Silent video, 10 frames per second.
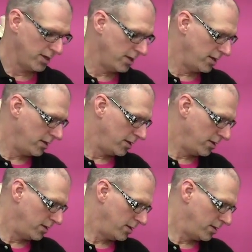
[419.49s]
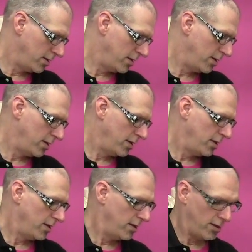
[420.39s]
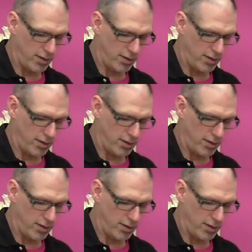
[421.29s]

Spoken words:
(silence)